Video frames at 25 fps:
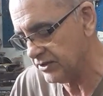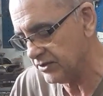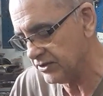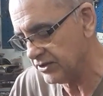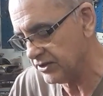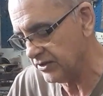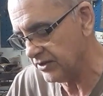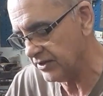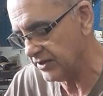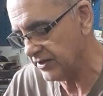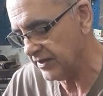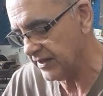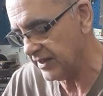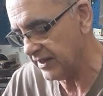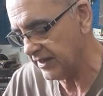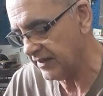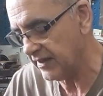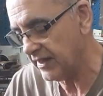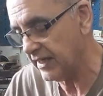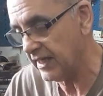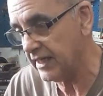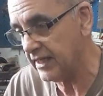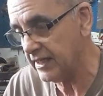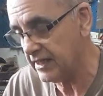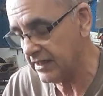just underneath
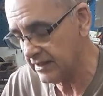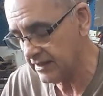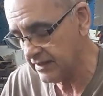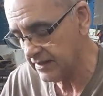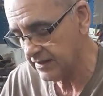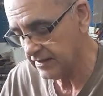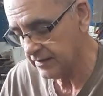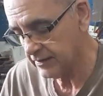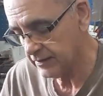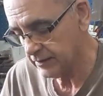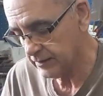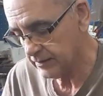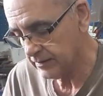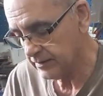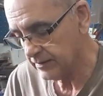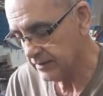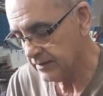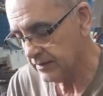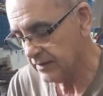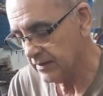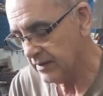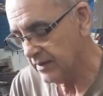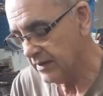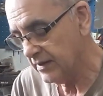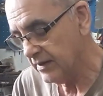here,
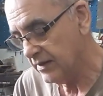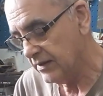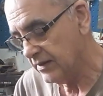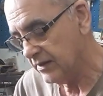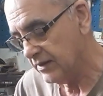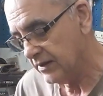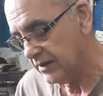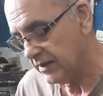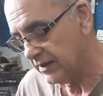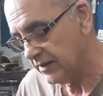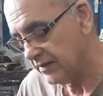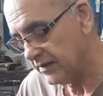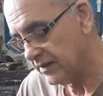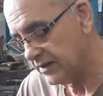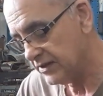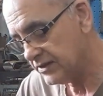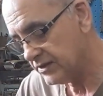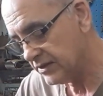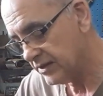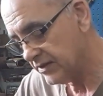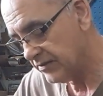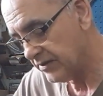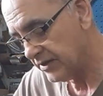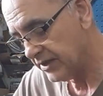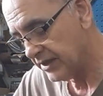in this
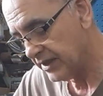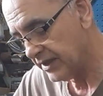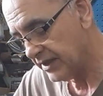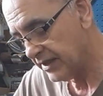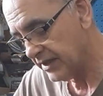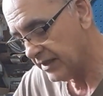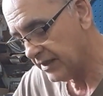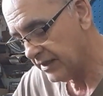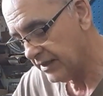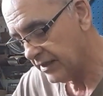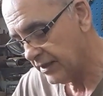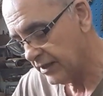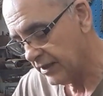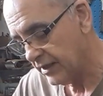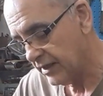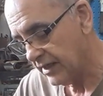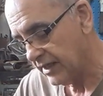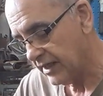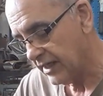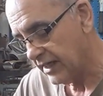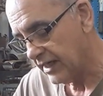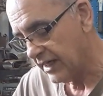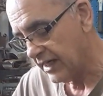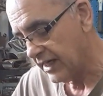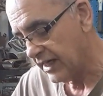area here,
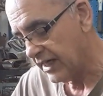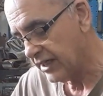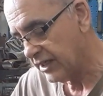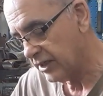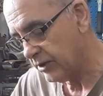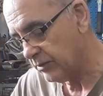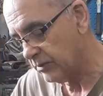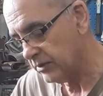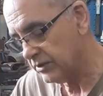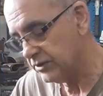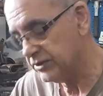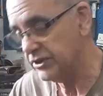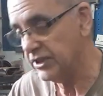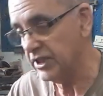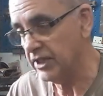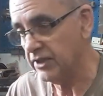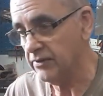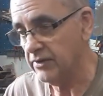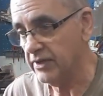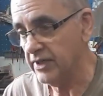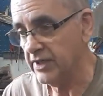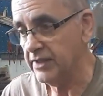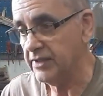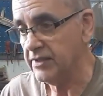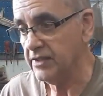and it will
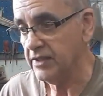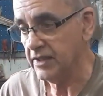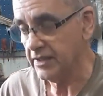generate